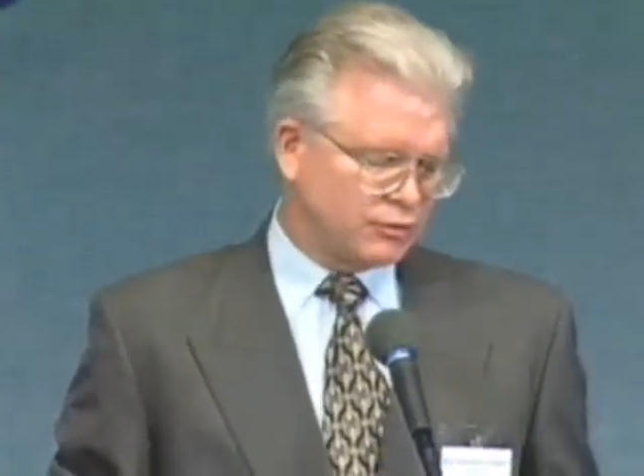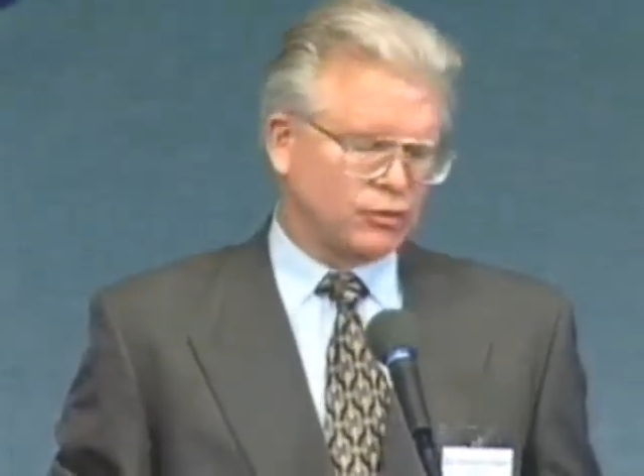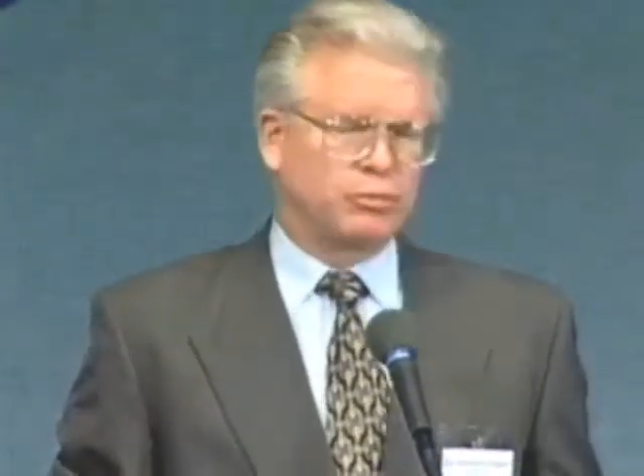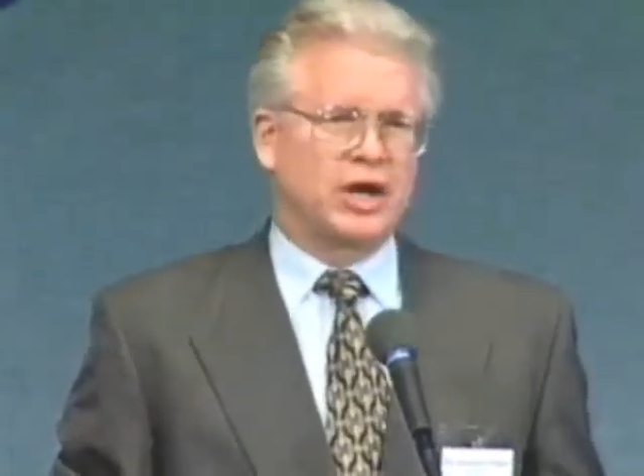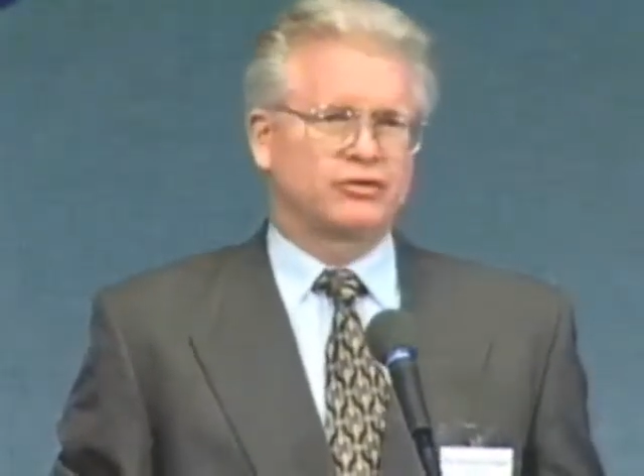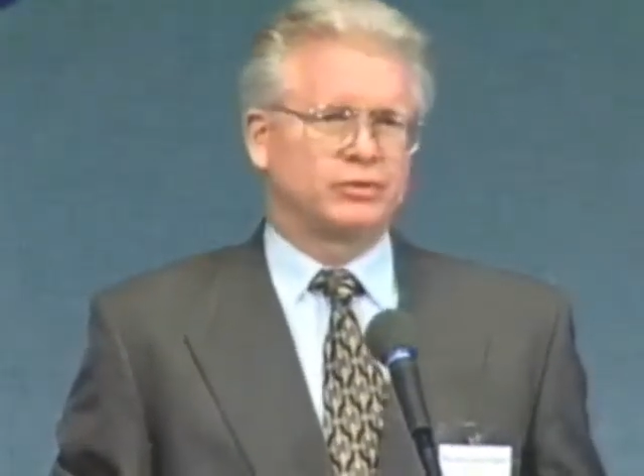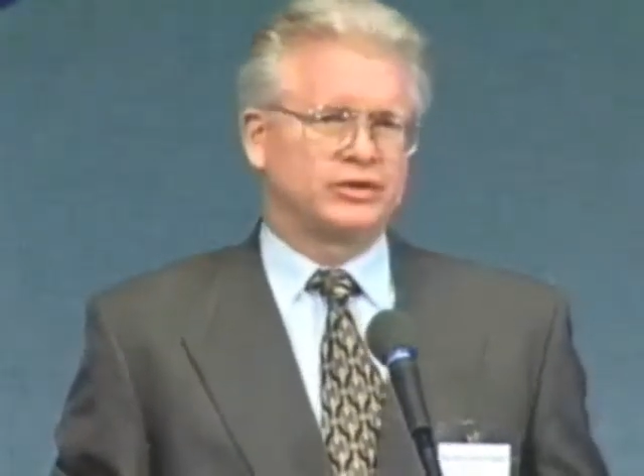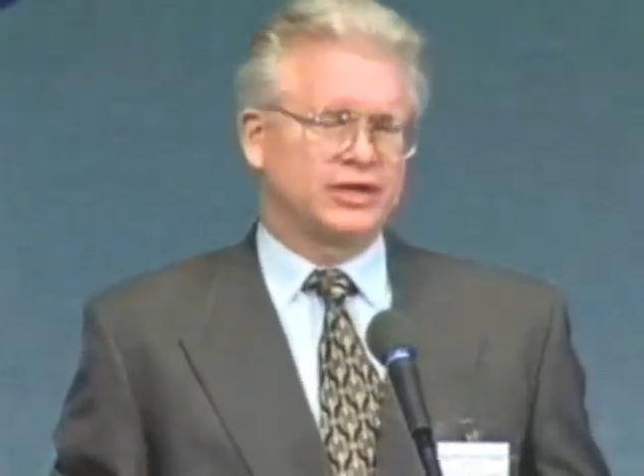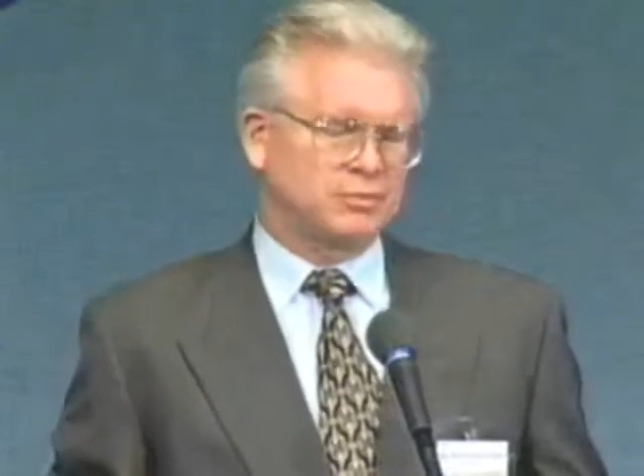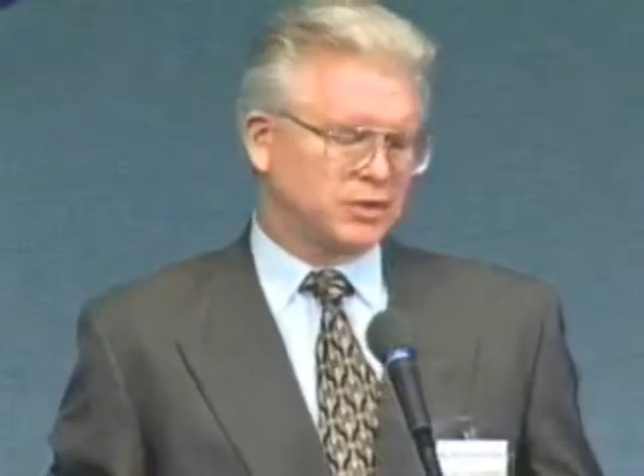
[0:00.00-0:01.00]
for
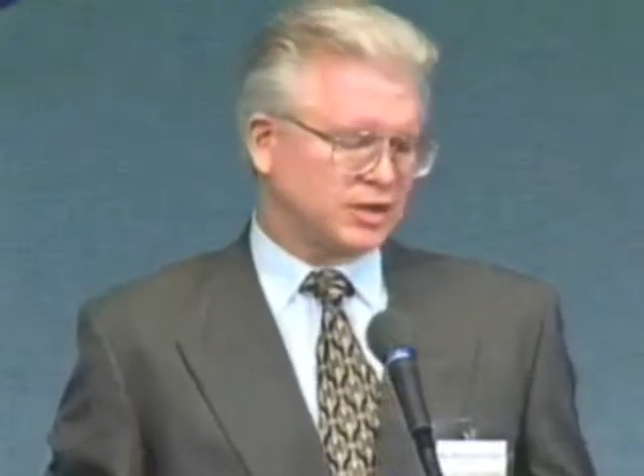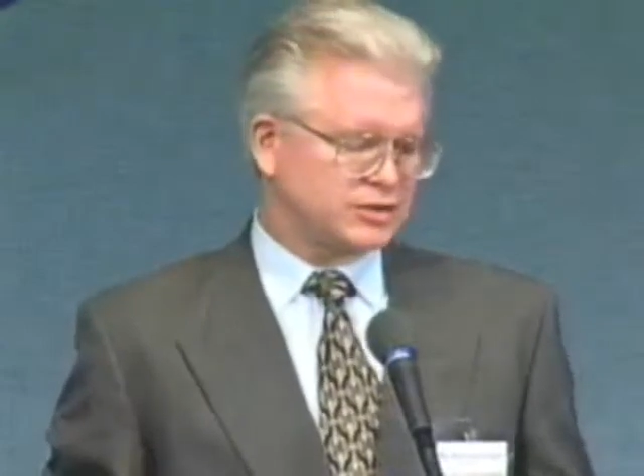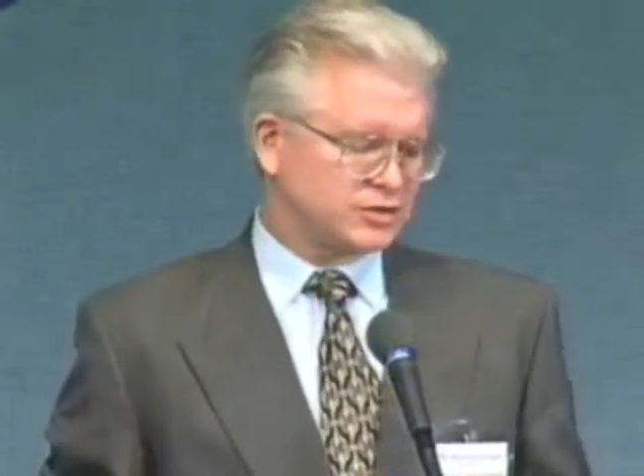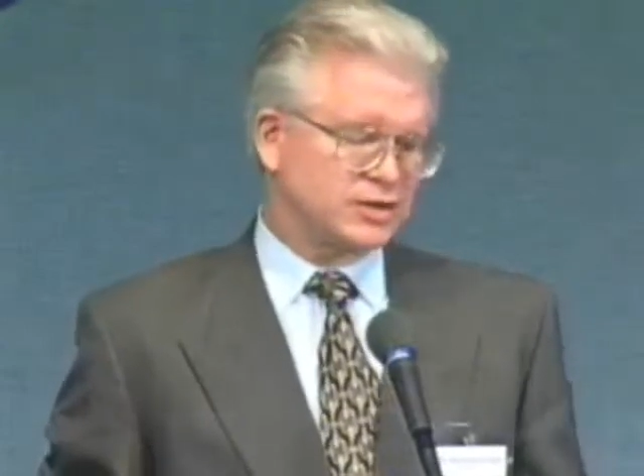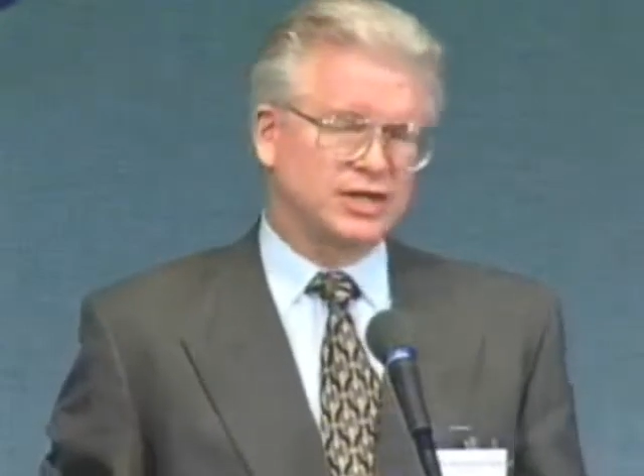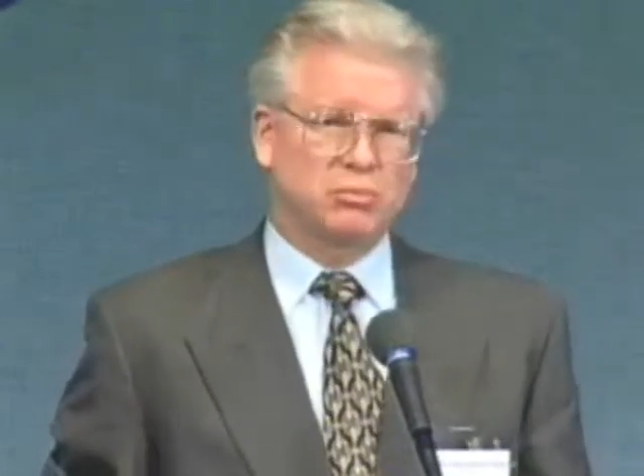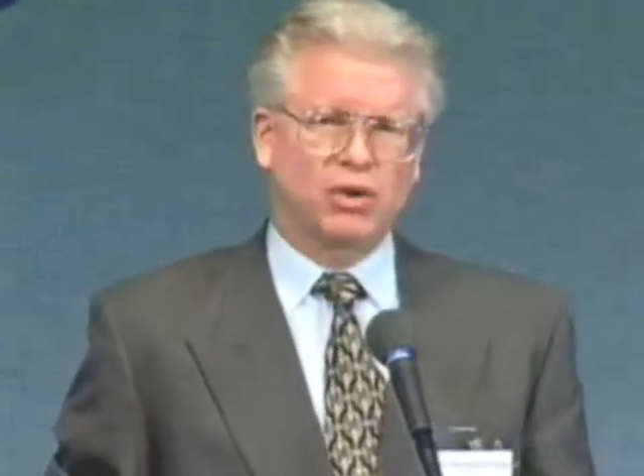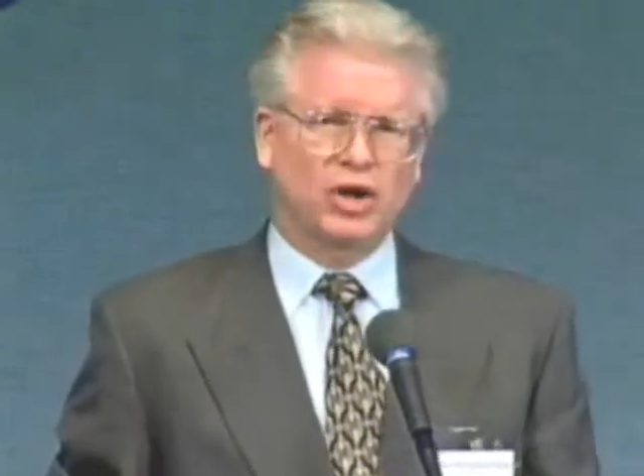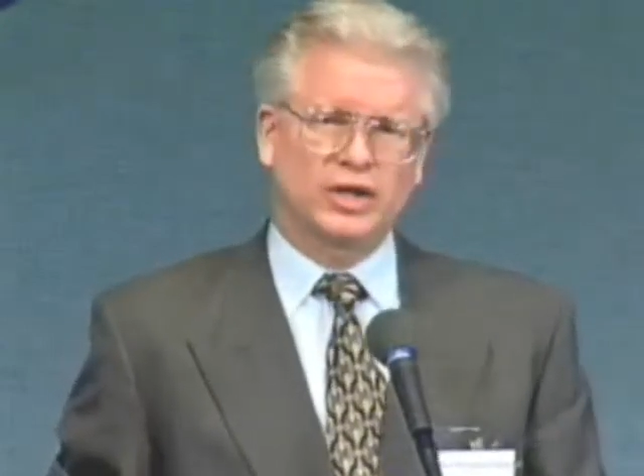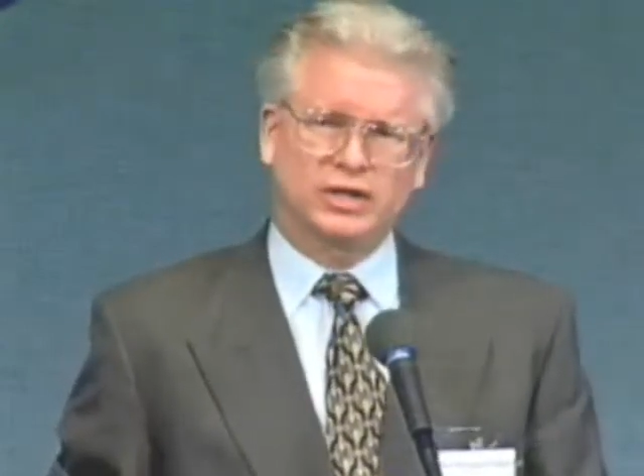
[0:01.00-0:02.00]
approximately 10 minutes and then
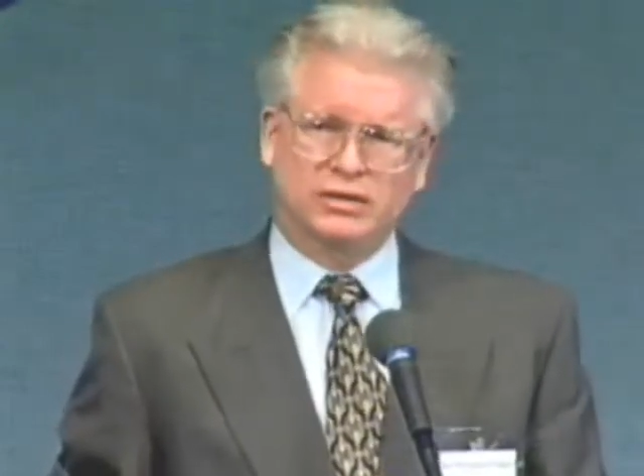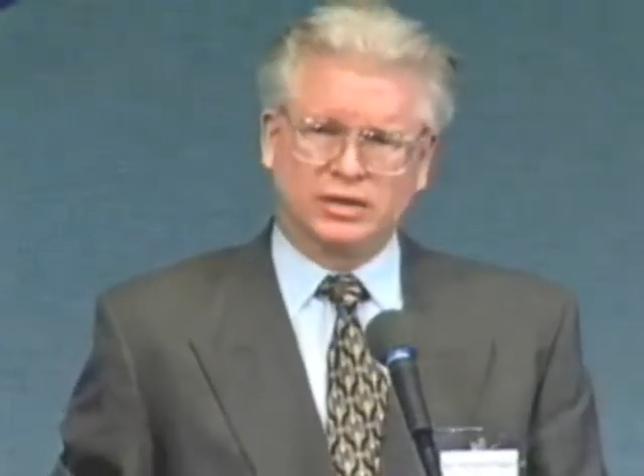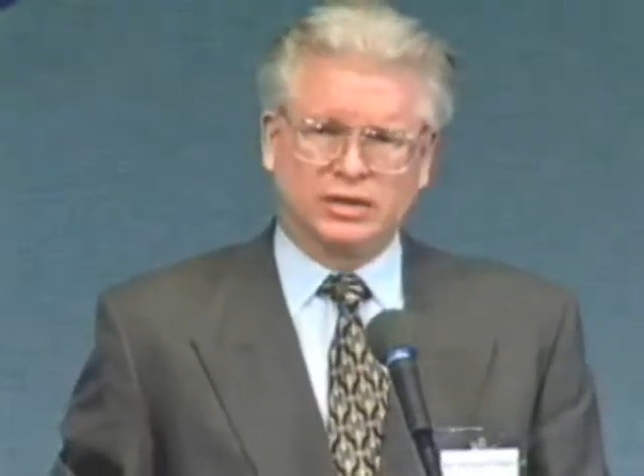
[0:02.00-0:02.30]
departed